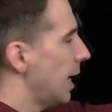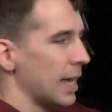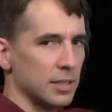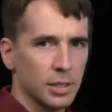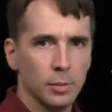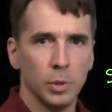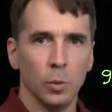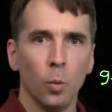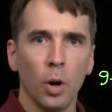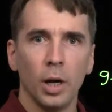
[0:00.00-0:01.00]
S can be
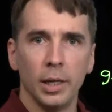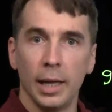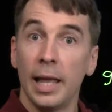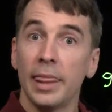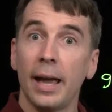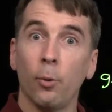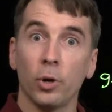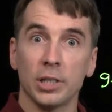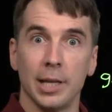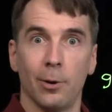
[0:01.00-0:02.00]
one. That
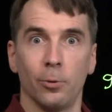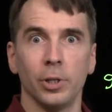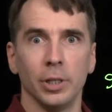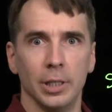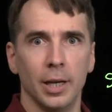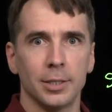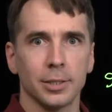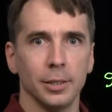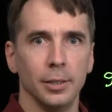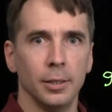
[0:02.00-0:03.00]
works out really
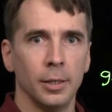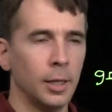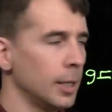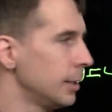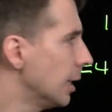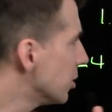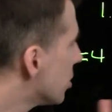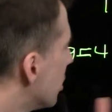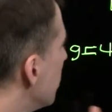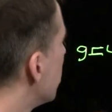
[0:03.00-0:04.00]
nicely. Now,
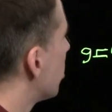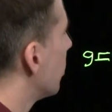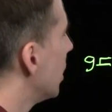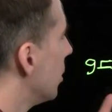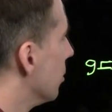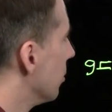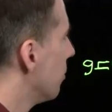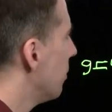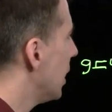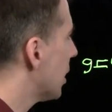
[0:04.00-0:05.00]
just to be sure we didn't
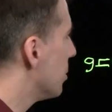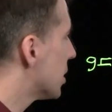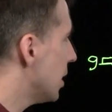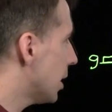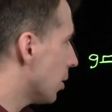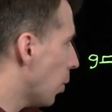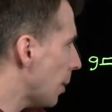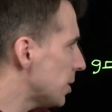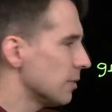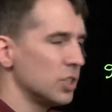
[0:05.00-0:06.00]
make a mistake here, what
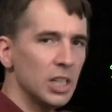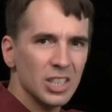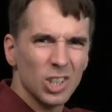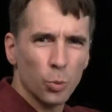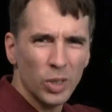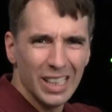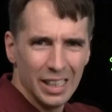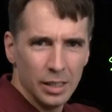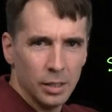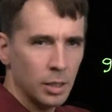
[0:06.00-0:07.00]
happens if G is three?
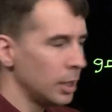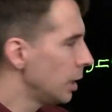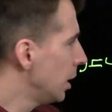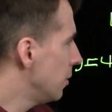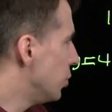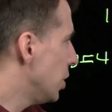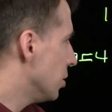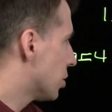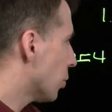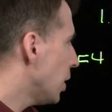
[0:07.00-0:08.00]
If G
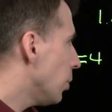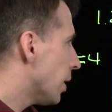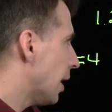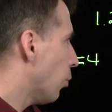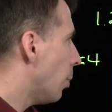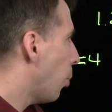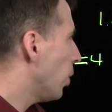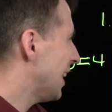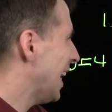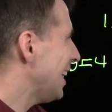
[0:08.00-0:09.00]
is three, well, I have one
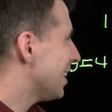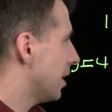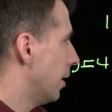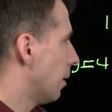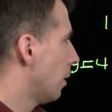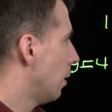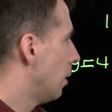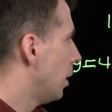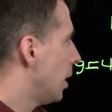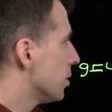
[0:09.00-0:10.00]
point eight there.
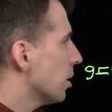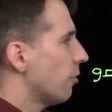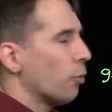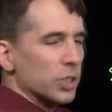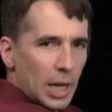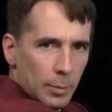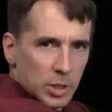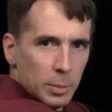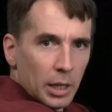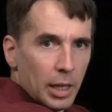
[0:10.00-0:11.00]
It's going to force M
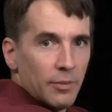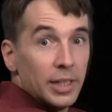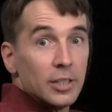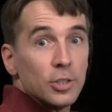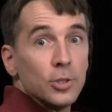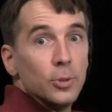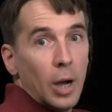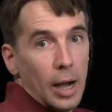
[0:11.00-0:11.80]
to be eleven. That's too